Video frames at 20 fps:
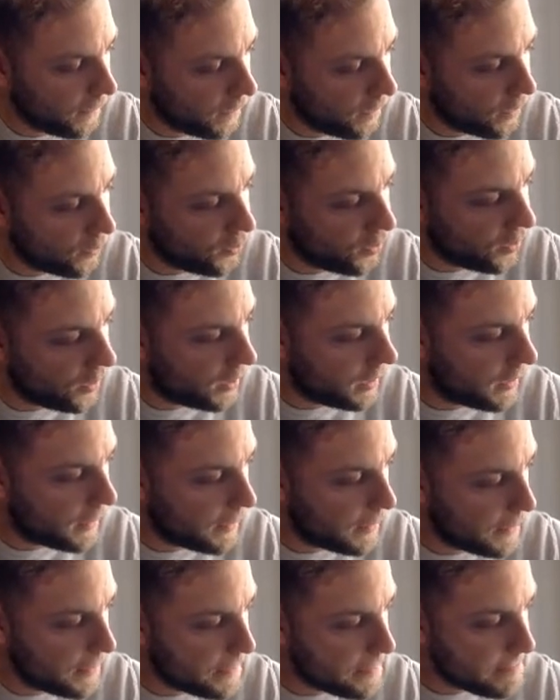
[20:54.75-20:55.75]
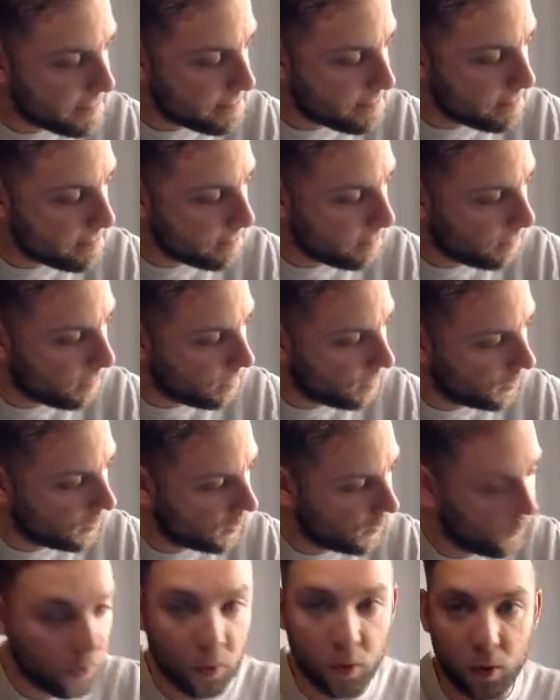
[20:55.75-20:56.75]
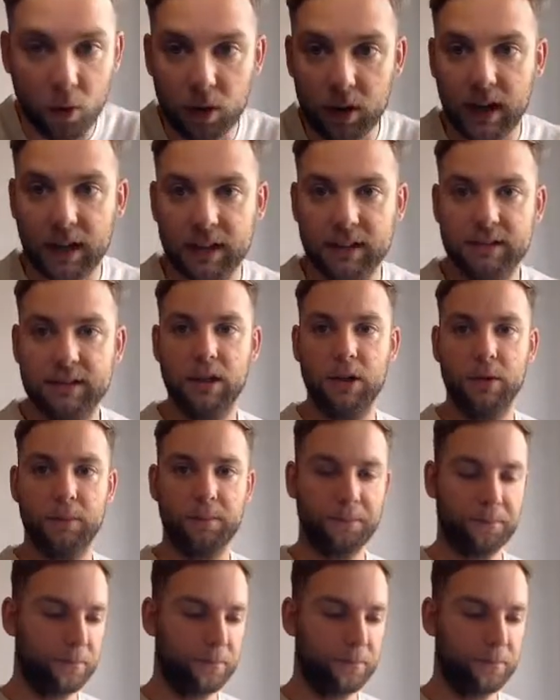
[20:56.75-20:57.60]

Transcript: 3, 4, like so.